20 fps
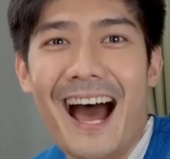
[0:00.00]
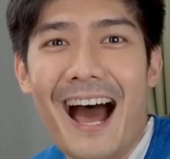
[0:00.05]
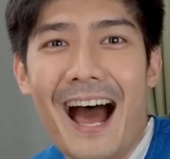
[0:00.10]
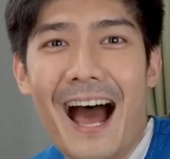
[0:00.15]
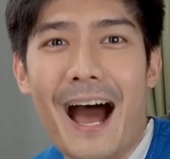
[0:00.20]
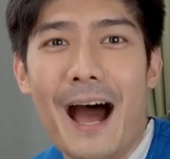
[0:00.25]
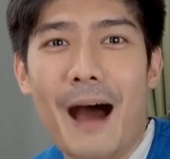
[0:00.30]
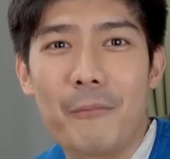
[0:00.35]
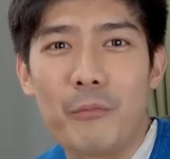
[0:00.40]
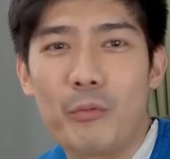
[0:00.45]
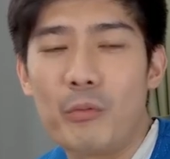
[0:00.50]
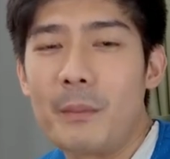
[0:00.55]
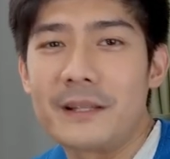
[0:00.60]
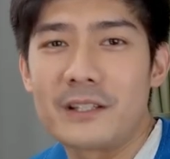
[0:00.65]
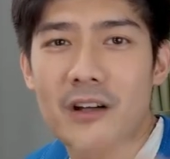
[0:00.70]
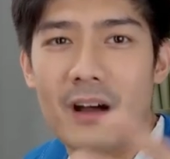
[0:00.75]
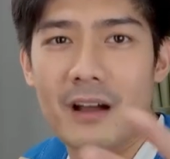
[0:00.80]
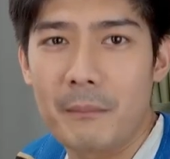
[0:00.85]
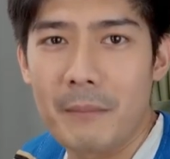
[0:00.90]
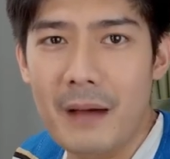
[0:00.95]
we'll be
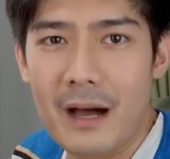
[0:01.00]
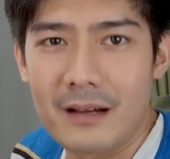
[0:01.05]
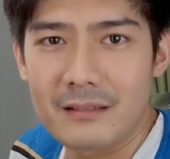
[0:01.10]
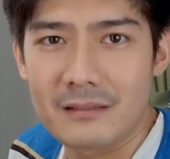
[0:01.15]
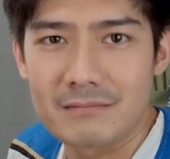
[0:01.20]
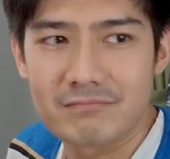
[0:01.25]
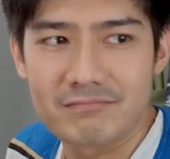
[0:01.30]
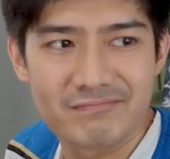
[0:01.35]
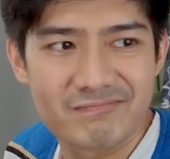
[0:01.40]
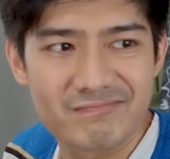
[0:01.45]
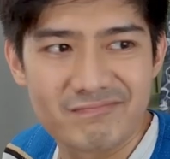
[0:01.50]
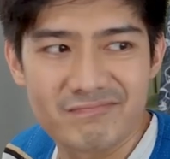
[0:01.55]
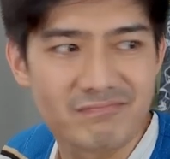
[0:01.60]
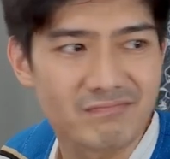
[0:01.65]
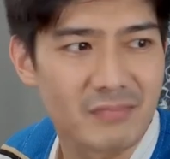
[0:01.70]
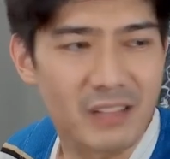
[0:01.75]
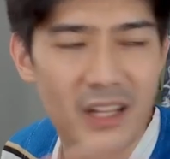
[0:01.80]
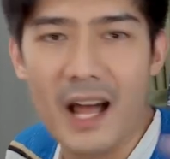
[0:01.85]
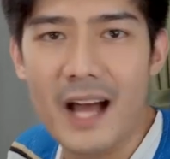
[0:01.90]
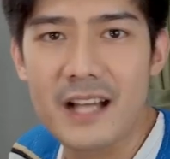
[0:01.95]
talking about
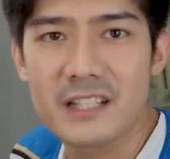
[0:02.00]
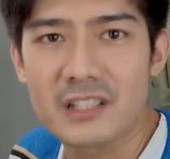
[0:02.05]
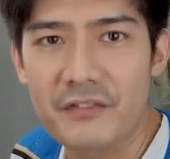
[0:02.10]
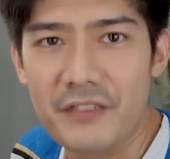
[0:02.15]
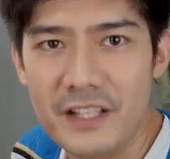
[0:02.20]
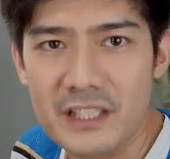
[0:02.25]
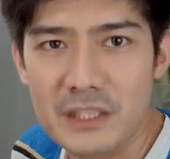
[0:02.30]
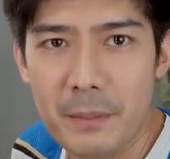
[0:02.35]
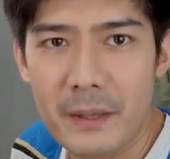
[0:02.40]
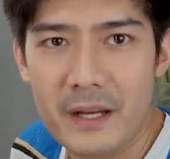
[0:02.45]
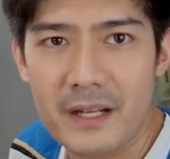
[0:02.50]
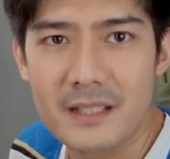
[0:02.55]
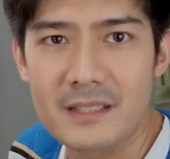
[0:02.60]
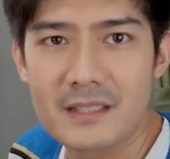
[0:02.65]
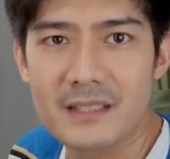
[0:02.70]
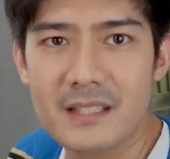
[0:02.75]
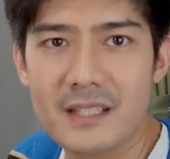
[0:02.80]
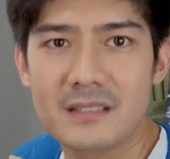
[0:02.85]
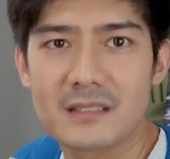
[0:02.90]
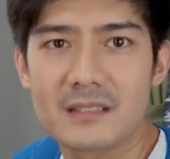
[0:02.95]
lots of
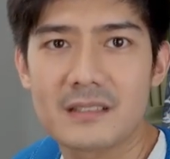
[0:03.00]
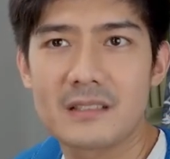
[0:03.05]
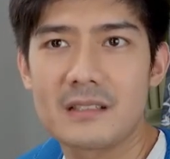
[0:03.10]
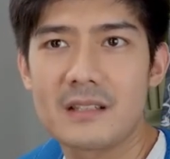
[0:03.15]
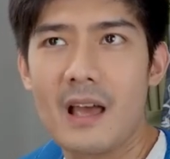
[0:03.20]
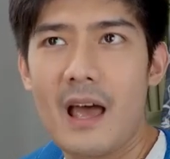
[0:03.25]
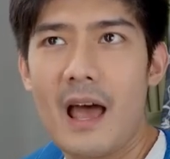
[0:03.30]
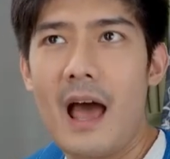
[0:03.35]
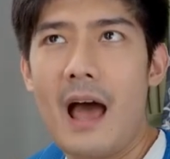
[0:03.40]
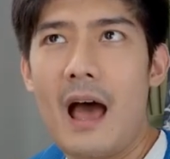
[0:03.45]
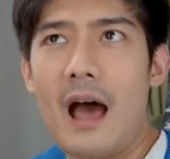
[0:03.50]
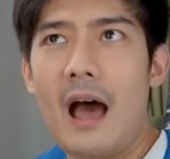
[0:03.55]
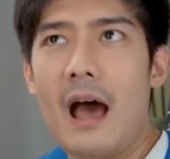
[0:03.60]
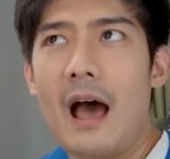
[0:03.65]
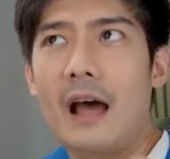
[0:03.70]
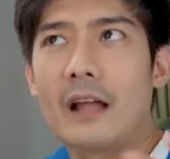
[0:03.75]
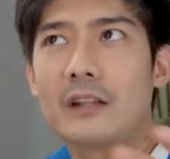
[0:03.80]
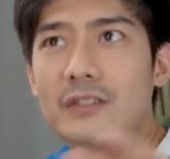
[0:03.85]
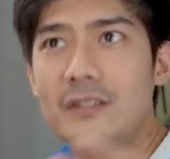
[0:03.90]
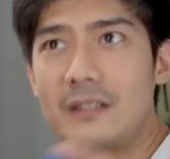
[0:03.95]
experiences
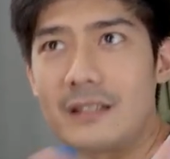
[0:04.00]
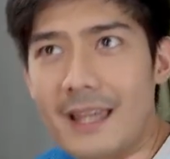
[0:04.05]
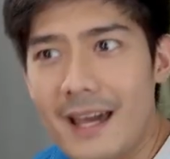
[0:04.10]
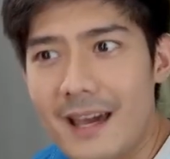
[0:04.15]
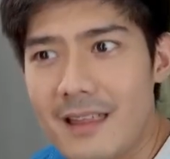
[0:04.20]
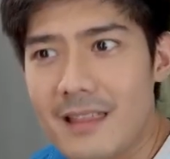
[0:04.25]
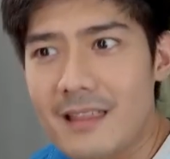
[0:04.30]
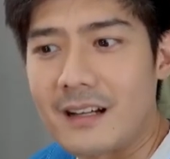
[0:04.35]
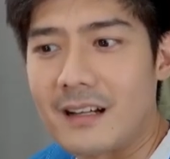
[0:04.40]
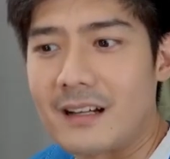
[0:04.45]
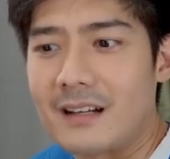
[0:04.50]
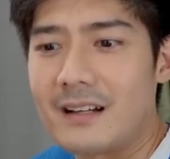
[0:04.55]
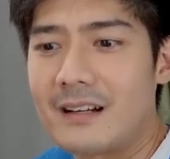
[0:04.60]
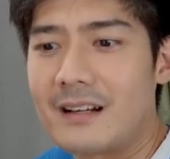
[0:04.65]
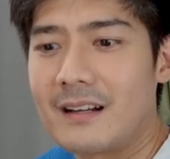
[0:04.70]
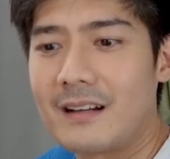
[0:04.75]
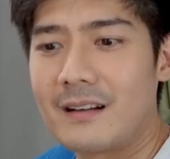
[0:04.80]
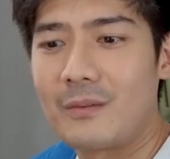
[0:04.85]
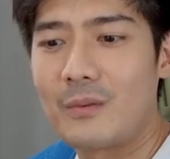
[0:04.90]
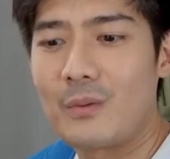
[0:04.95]
together
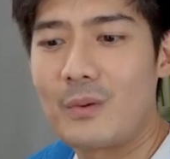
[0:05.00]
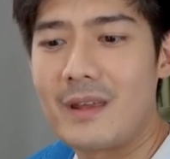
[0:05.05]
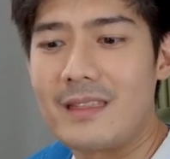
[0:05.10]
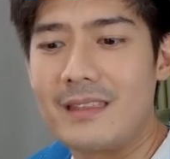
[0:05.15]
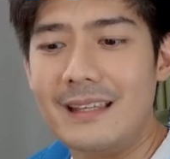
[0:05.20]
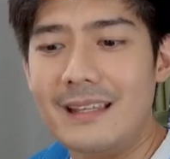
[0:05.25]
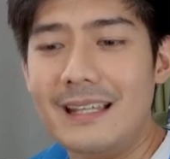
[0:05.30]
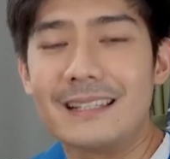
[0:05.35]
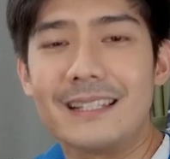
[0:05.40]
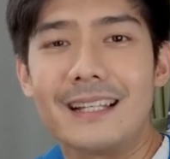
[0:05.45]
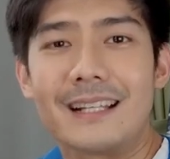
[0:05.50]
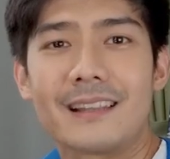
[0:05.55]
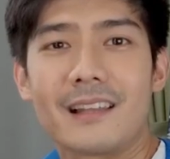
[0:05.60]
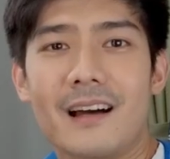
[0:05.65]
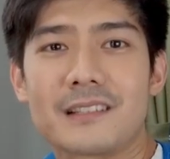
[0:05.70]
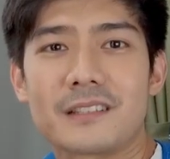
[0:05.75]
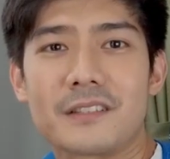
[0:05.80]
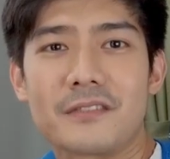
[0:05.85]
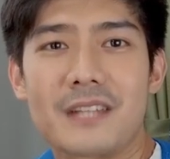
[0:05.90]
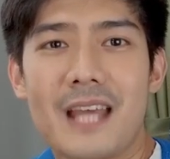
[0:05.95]
with eating
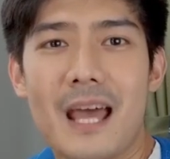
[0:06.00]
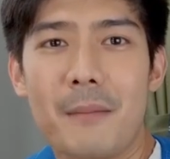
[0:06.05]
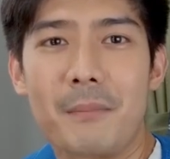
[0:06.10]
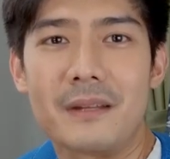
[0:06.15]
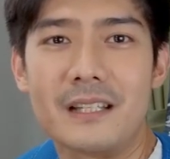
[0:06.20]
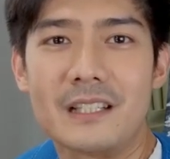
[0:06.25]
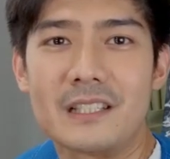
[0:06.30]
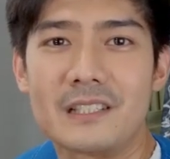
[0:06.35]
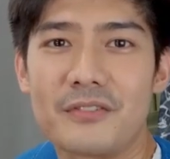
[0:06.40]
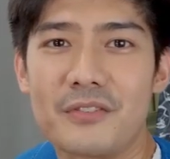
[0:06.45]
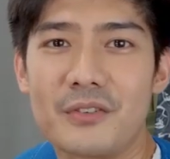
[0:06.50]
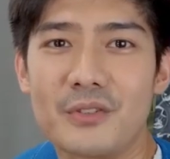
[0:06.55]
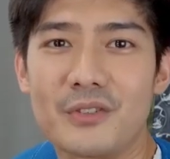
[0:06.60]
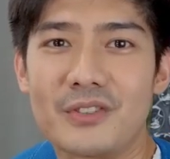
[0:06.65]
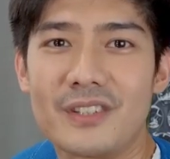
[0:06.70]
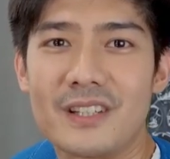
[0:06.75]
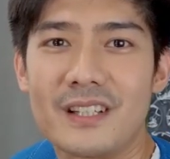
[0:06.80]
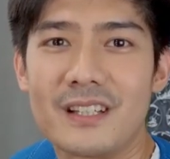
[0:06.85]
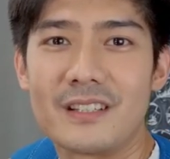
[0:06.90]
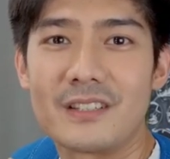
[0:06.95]
lots of Japanese food.
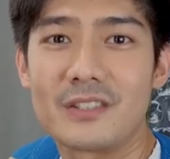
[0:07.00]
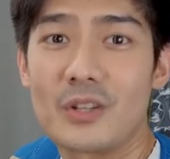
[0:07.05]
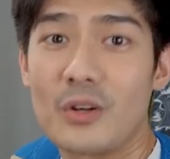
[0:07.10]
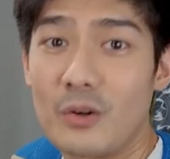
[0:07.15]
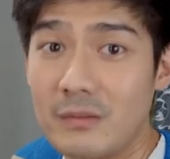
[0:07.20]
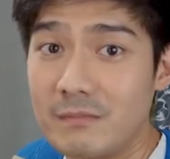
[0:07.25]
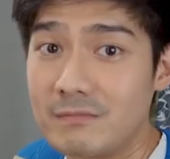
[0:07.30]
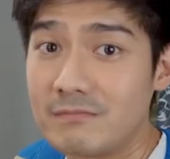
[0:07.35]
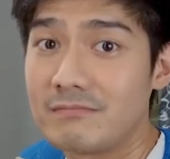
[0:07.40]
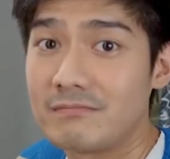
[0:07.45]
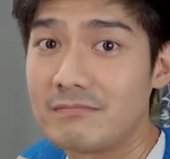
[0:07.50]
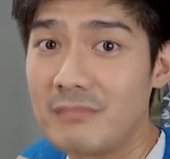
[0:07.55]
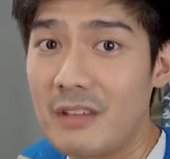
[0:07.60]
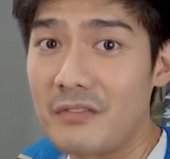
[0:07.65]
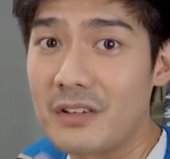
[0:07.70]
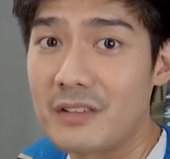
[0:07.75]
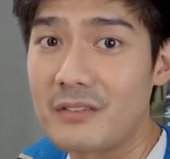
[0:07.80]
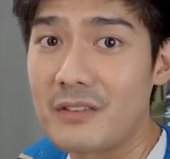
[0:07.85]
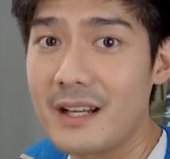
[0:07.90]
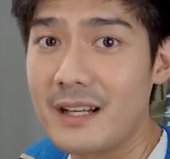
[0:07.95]
So if
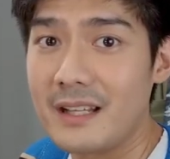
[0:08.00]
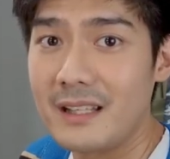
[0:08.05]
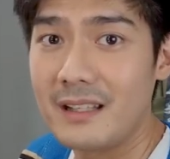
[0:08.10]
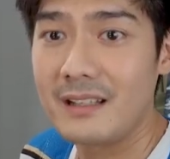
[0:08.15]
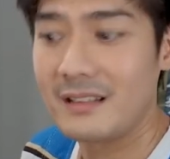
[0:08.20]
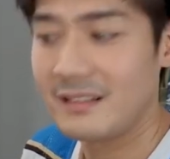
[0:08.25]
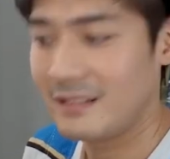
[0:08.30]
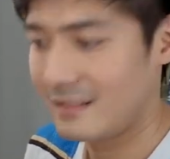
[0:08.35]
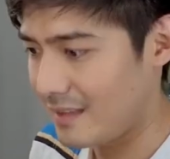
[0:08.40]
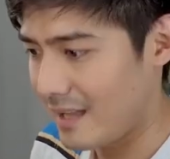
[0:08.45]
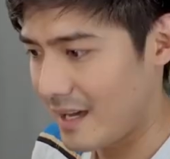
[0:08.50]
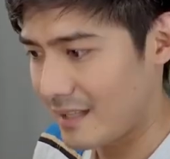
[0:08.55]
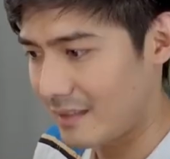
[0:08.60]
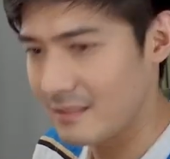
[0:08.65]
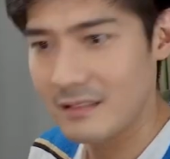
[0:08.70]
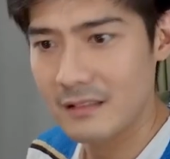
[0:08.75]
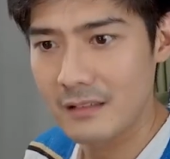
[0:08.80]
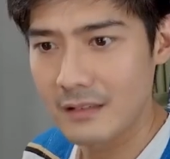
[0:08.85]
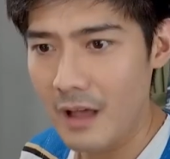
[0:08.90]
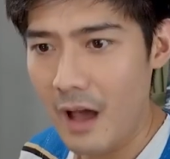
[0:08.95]
you're ready, then
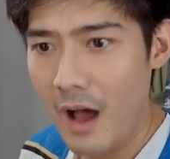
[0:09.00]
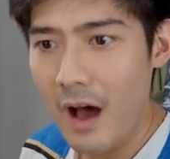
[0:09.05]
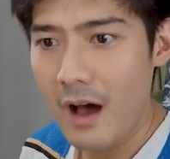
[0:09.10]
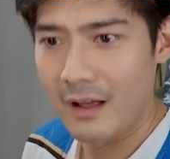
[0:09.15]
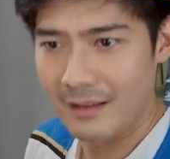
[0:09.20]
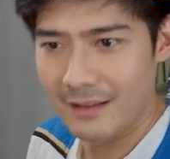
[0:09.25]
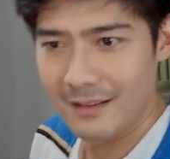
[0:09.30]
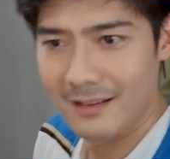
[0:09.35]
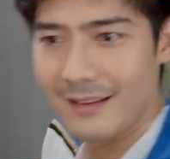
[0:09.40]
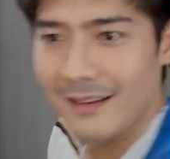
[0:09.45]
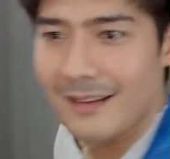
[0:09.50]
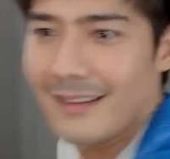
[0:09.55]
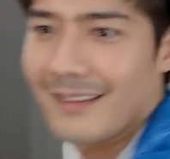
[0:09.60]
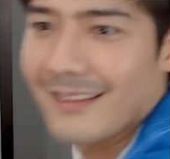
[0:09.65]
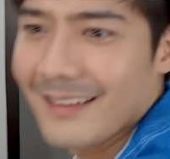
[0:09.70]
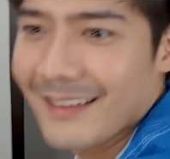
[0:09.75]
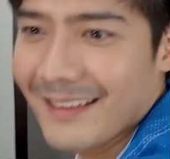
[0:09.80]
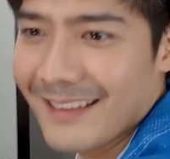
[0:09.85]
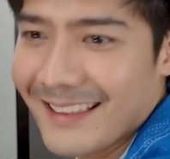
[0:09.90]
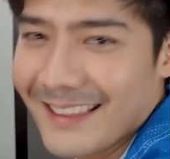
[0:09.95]

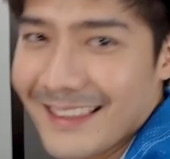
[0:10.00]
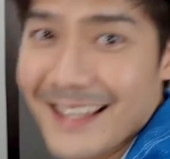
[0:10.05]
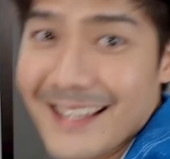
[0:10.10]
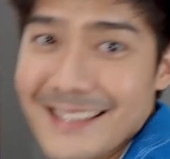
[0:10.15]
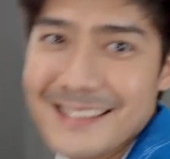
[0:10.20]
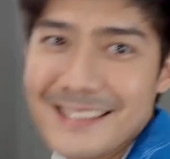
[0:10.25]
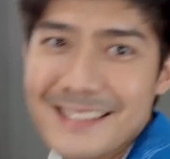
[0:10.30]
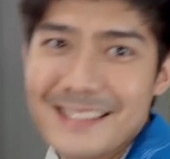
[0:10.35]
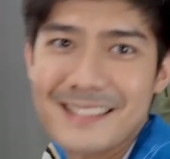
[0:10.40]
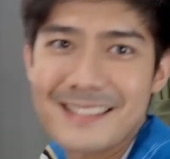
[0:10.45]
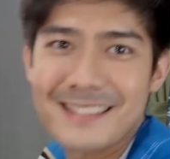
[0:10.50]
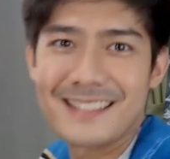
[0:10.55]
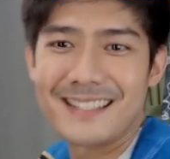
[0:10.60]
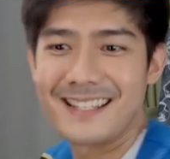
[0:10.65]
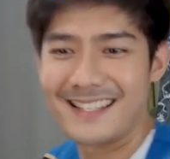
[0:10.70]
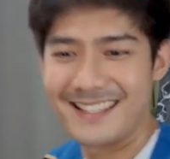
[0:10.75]
let's